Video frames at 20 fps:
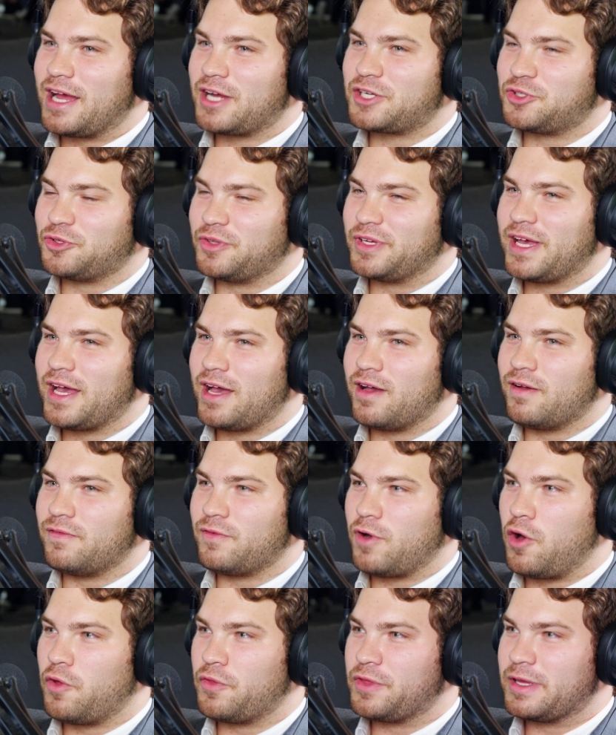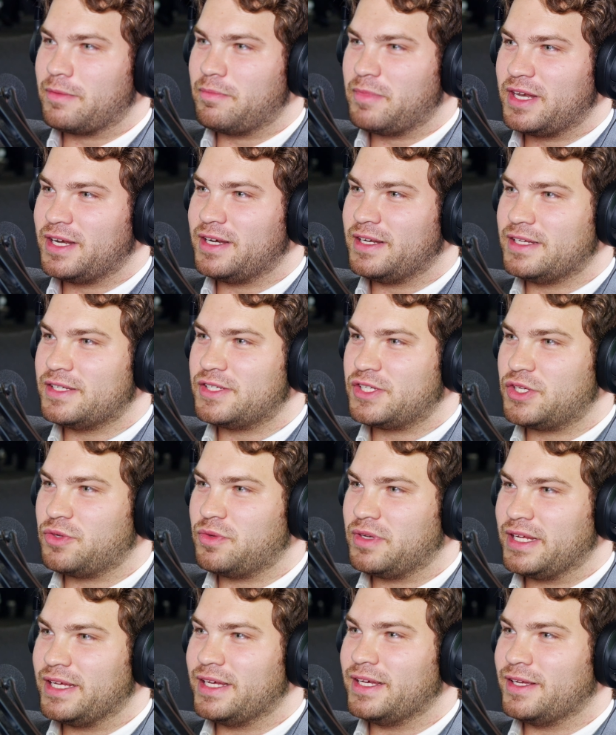that actually have all the amenities
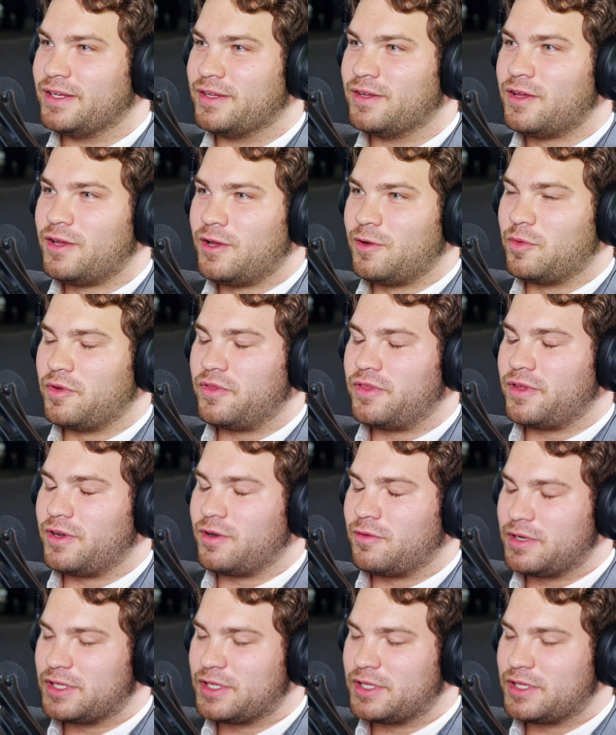you need within